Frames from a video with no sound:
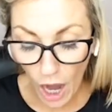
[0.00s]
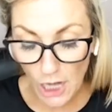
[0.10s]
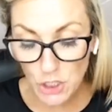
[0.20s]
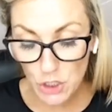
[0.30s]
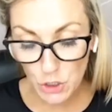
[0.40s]

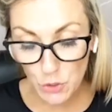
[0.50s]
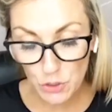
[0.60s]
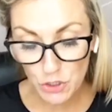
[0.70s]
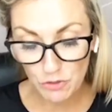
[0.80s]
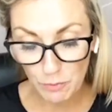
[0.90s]
I
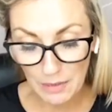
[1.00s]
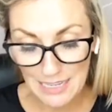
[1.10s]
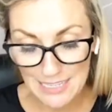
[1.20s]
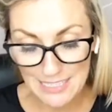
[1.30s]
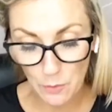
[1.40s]
choose to
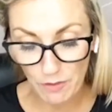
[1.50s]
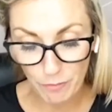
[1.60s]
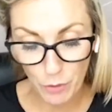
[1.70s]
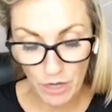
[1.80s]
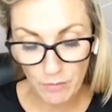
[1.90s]
replace it
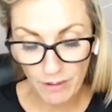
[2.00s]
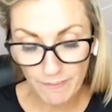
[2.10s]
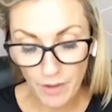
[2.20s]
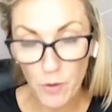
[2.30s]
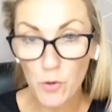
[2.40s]
with putting my
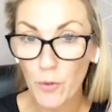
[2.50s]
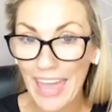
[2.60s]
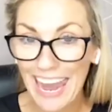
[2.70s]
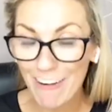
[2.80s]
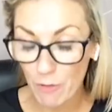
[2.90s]
phone
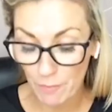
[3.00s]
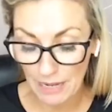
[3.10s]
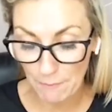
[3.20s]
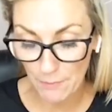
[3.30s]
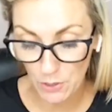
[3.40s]
on
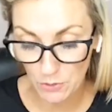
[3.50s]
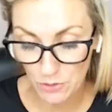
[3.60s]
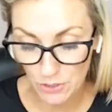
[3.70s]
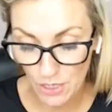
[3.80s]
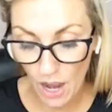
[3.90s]
aeroplane
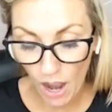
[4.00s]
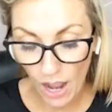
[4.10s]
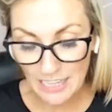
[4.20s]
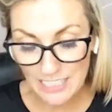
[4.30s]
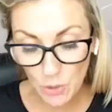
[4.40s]
mode
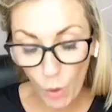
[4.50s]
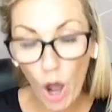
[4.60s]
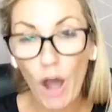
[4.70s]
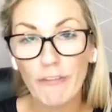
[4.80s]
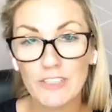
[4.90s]
until
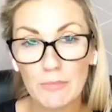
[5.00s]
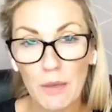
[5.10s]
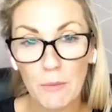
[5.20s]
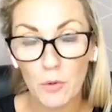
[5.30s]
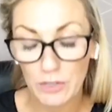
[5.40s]
after
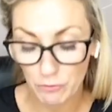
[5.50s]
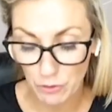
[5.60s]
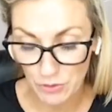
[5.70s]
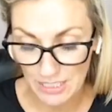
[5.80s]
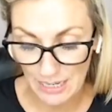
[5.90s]
my morning
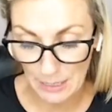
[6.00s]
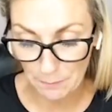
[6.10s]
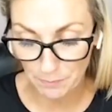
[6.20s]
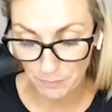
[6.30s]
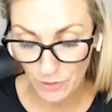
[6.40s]

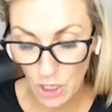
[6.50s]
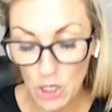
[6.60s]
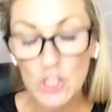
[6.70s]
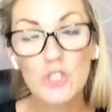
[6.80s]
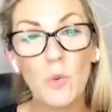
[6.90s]
routine,
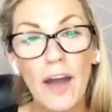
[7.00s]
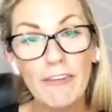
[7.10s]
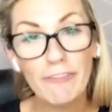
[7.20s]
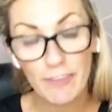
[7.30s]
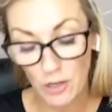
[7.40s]
so I
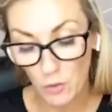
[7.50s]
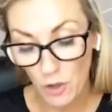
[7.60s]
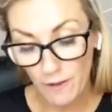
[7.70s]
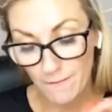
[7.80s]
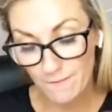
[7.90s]

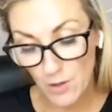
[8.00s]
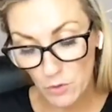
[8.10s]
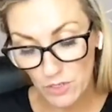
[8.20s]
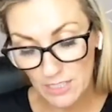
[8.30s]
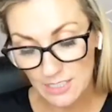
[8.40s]
feel
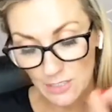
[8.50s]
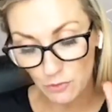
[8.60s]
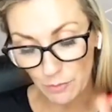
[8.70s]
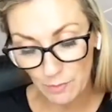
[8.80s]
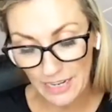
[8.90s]
focused,
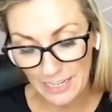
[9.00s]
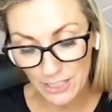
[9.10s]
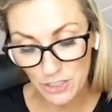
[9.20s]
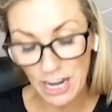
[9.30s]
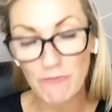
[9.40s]

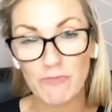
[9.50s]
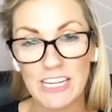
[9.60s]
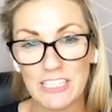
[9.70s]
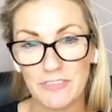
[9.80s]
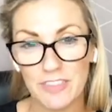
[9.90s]
replenished and
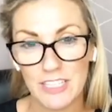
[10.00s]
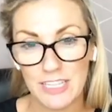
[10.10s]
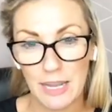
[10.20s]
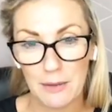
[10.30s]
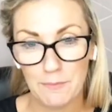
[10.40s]
ready for the
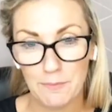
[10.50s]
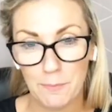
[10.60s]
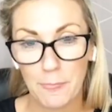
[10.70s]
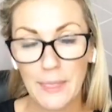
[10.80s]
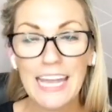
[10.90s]
day.
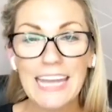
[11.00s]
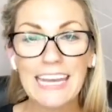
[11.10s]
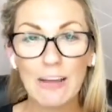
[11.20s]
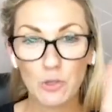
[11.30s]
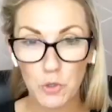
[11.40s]

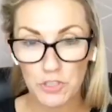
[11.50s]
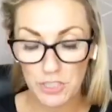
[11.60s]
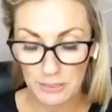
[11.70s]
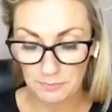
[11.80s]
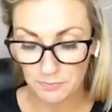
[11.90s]
Now your
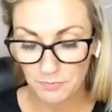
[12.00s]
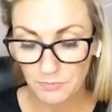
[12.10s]
turn.